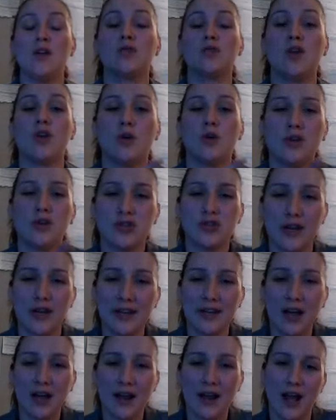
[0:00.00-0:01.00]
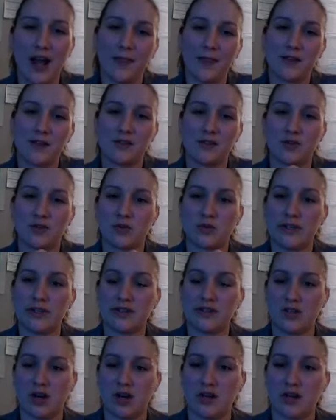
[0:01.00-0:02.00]
So check out how this story
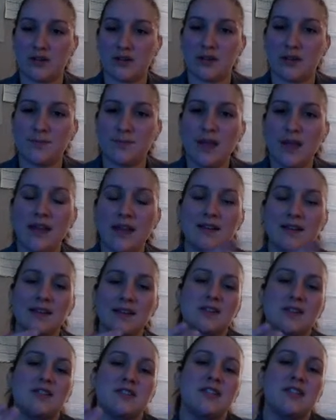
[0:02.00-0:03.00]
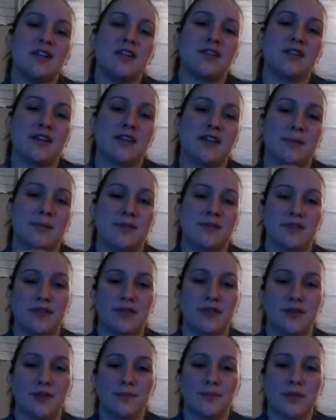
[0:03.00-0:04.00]
starts. It says, "Dear
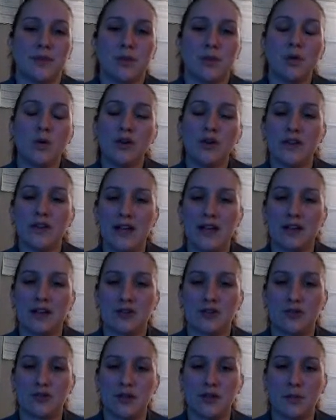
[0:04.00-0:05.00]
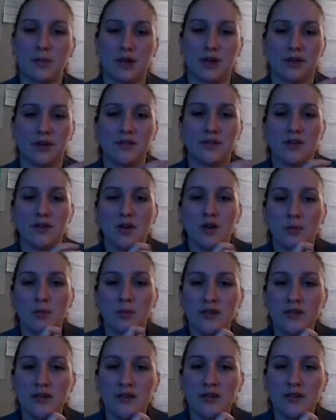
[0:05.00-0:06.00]
substitute." What are the next three words?
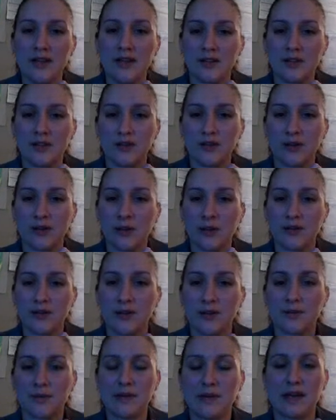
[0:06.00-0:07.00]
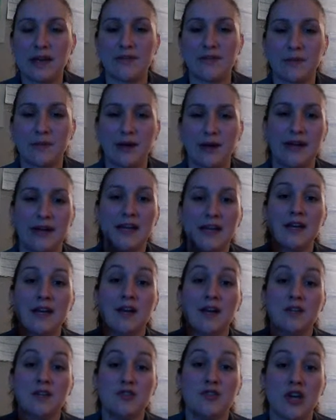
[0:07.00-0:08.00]
Read those next three words with me, everybody.
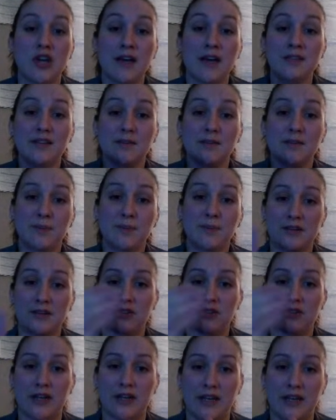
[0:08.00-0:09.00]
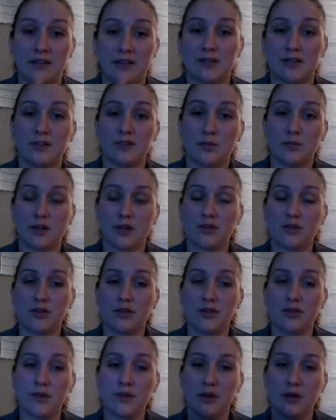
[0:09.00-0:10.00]
Just picture it. What are the
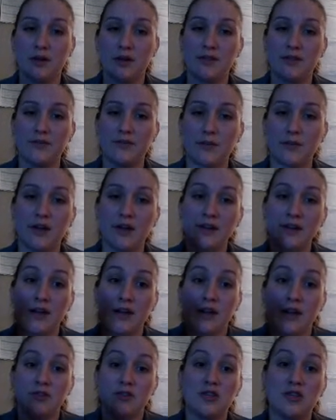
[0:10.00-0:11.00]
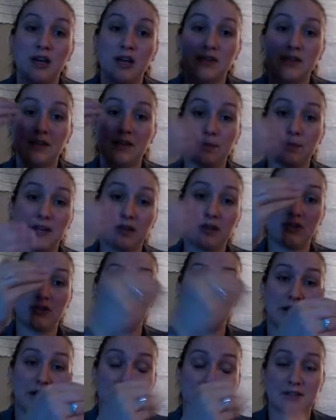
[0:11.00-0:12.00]
three words, everyone? Just
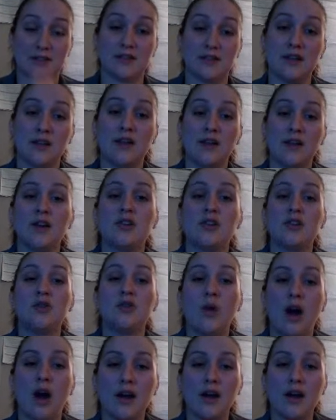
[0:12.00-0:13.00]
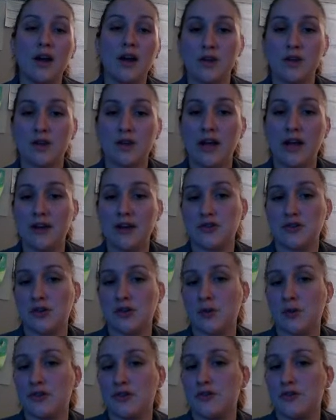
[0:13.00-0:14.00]
picture it. You walk into a
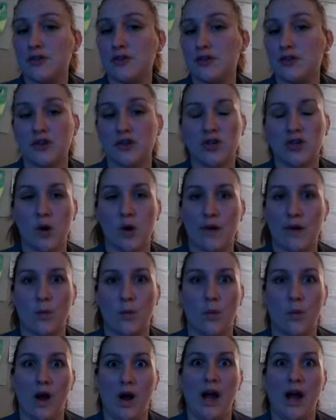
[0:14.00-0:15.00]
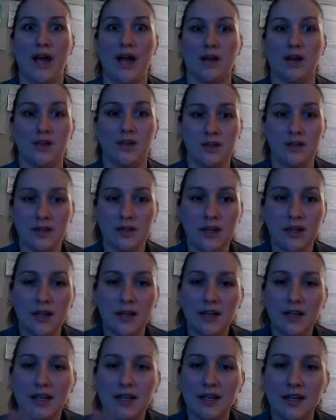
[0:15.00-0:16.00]
classroom where students are going wild.
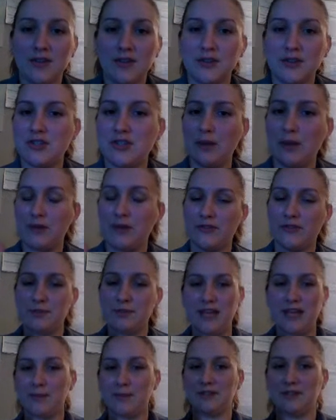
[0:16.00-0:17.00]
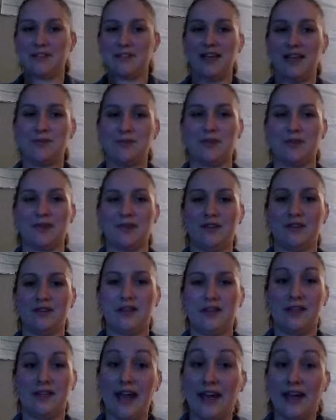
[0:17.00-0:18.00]
Kids are jumping from table to table.
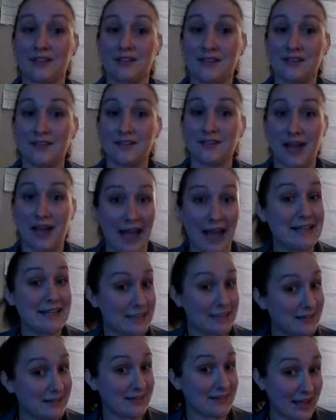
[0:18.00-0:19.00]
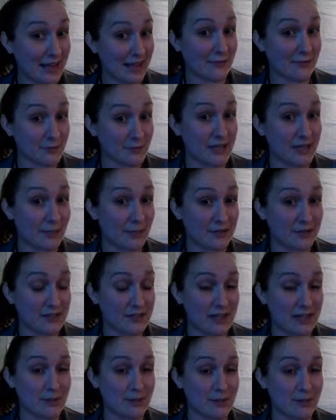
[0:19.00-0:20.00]
Yes, I did say from table to
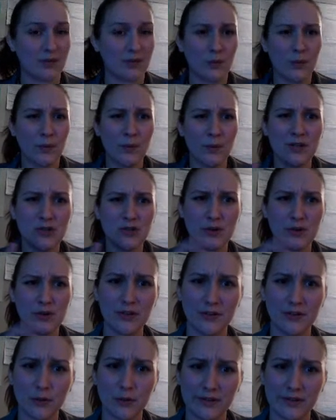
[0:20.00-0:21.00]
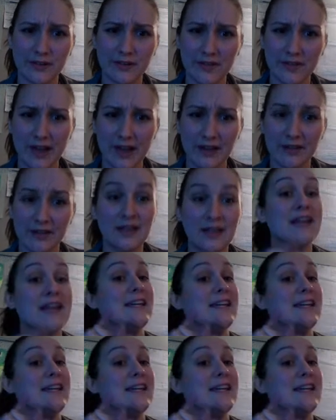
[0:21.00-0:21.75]
table. Ooh, did you hear the voice in that?